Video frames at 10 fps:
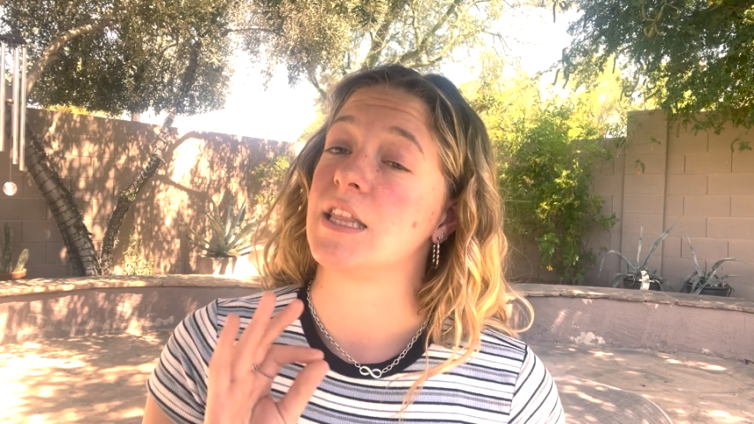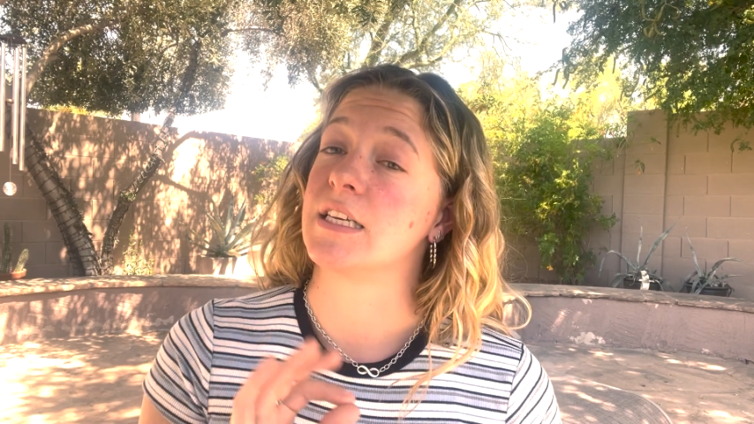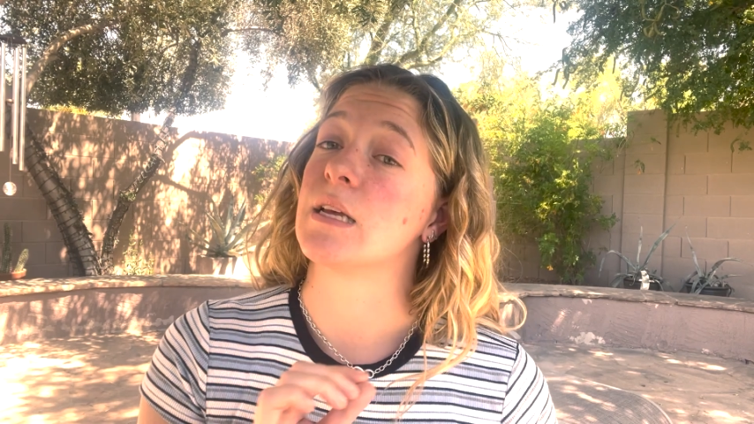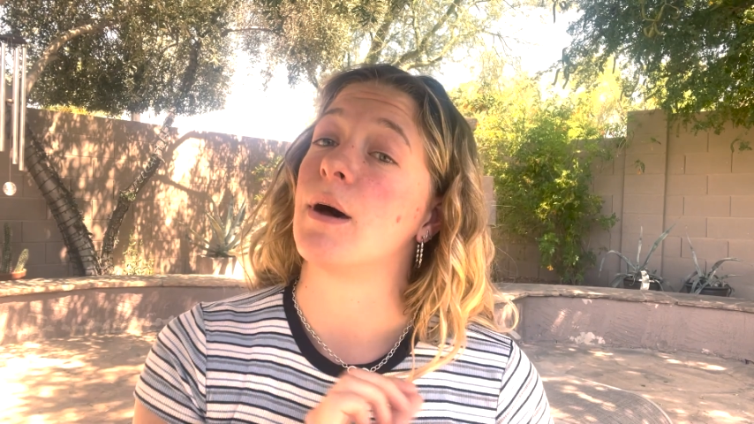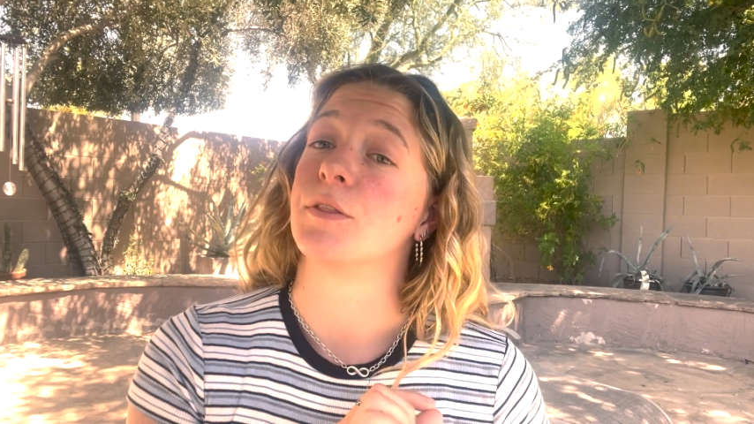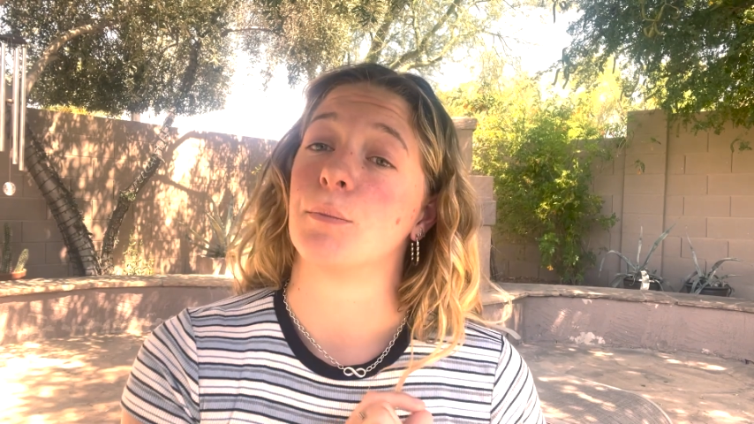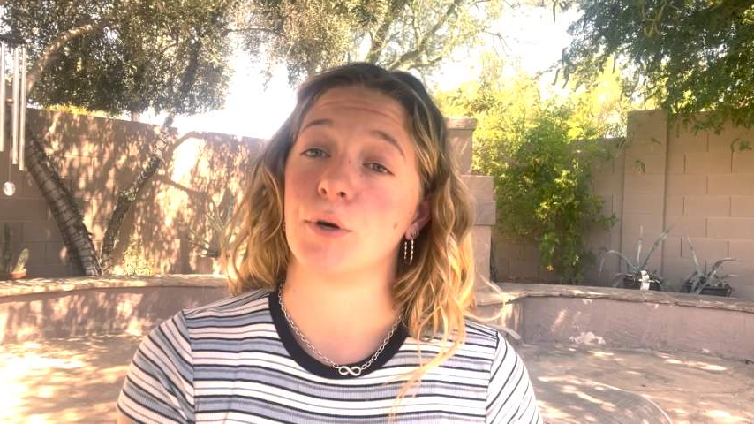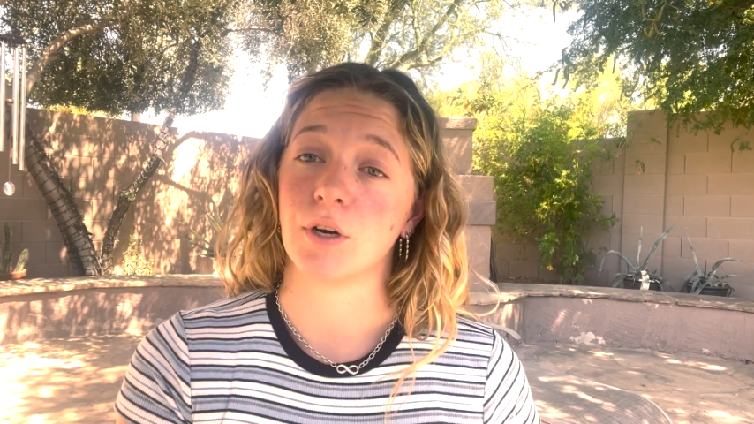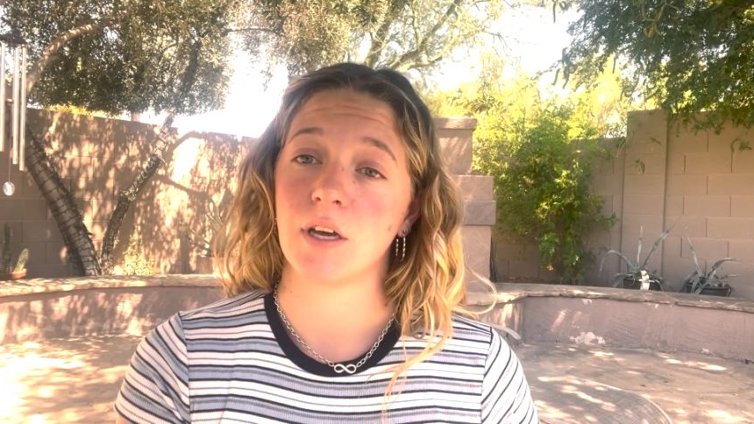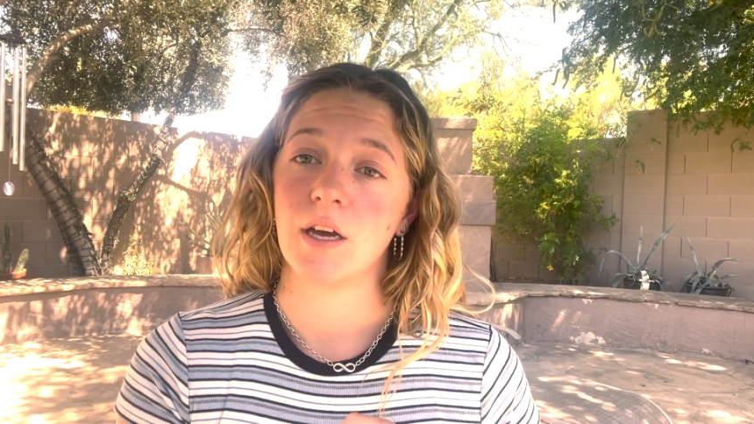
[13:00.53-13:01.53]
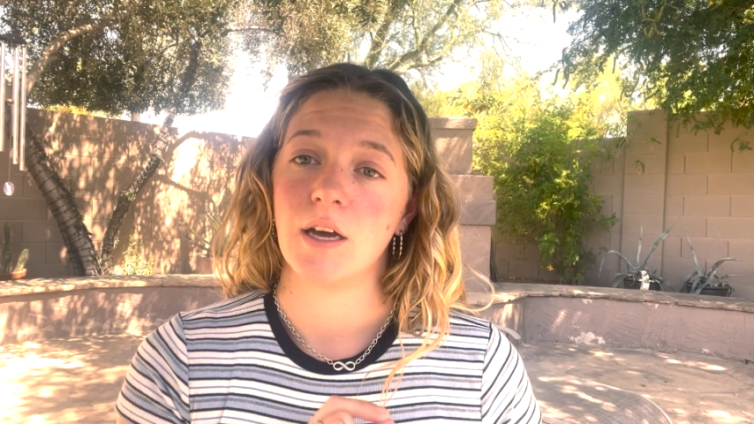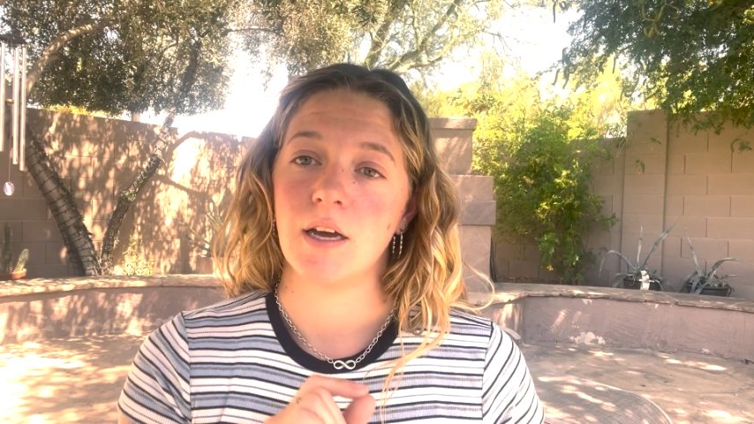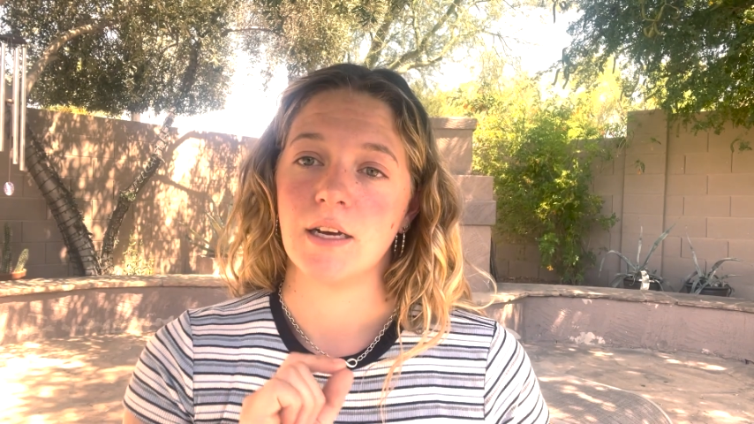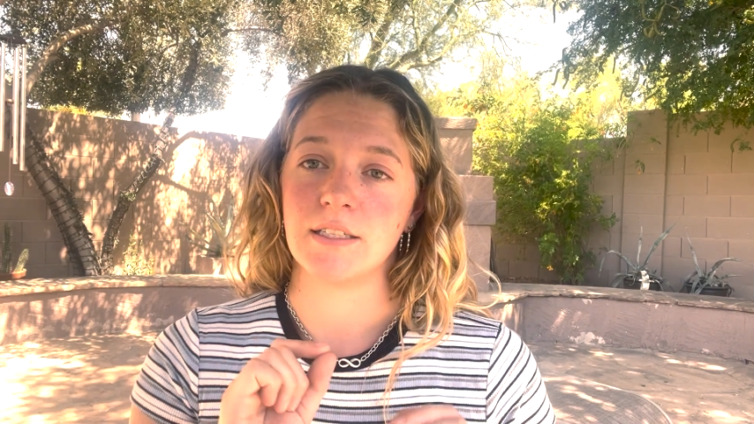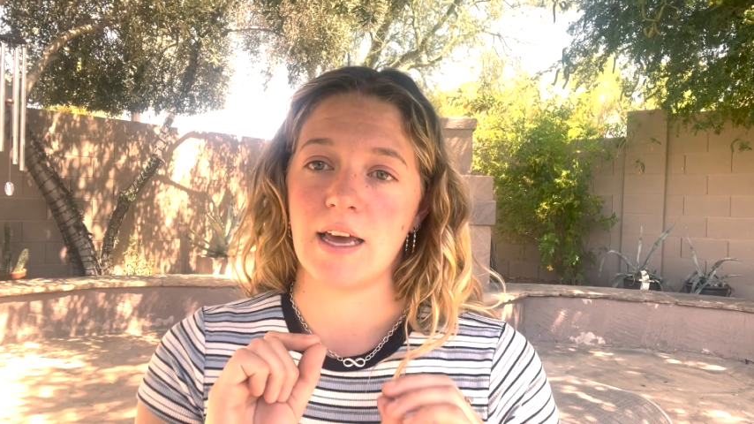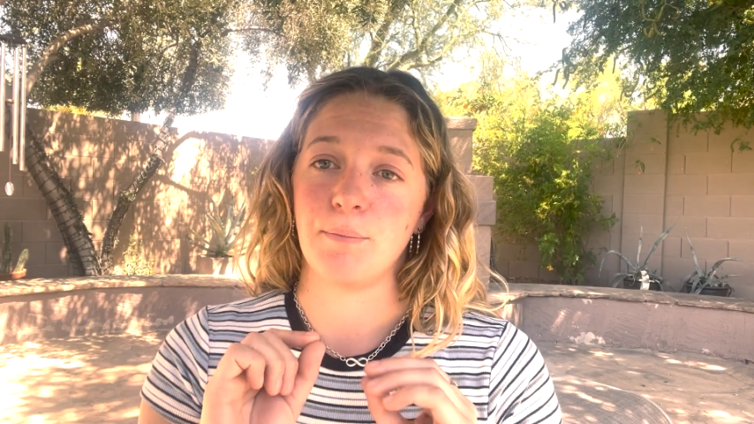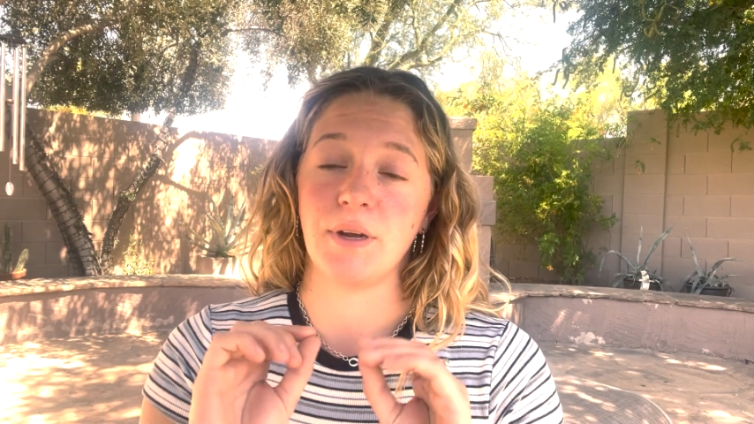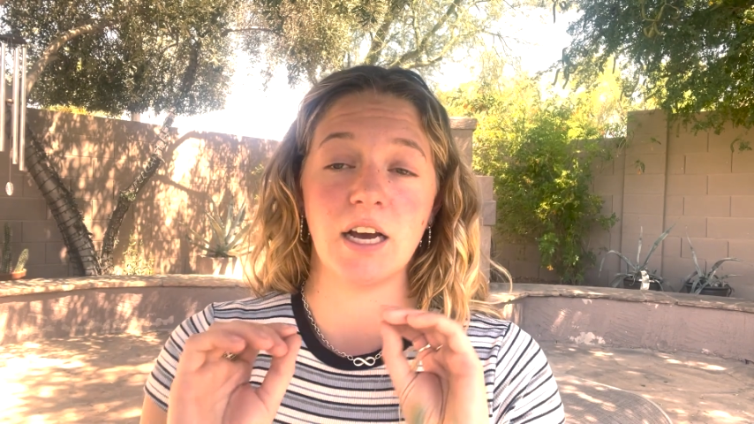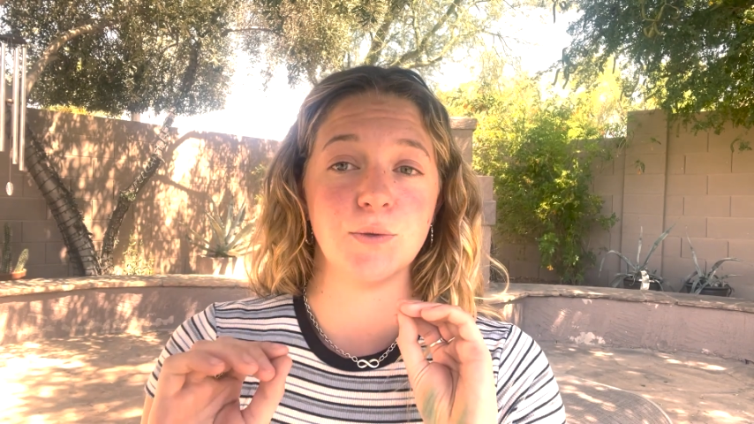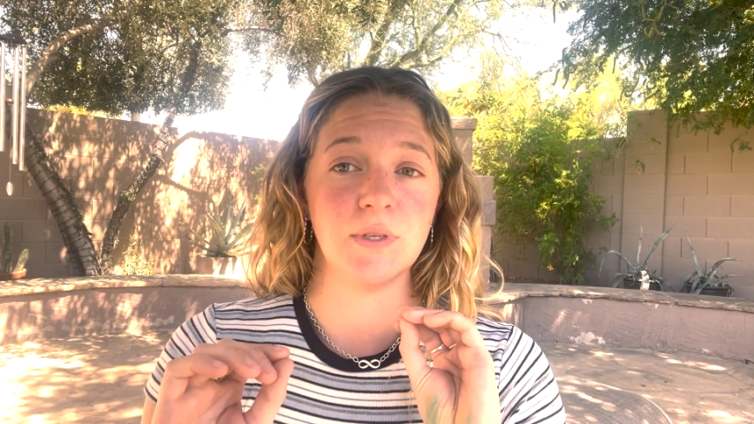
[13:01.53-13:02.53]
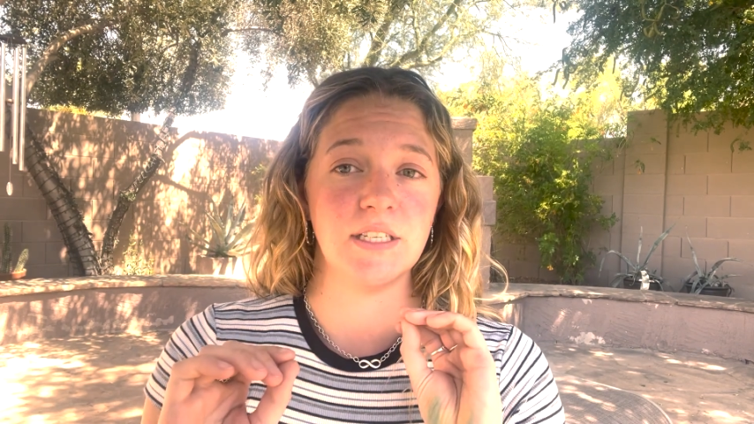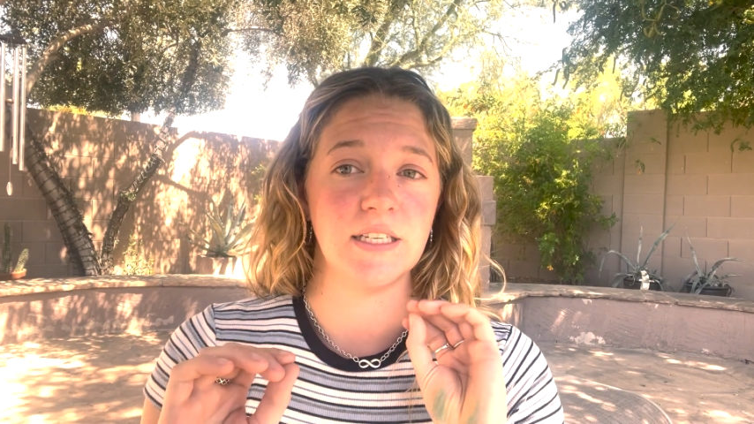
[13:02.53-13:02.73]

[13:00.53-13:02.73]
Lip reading: this about the book, is that because we see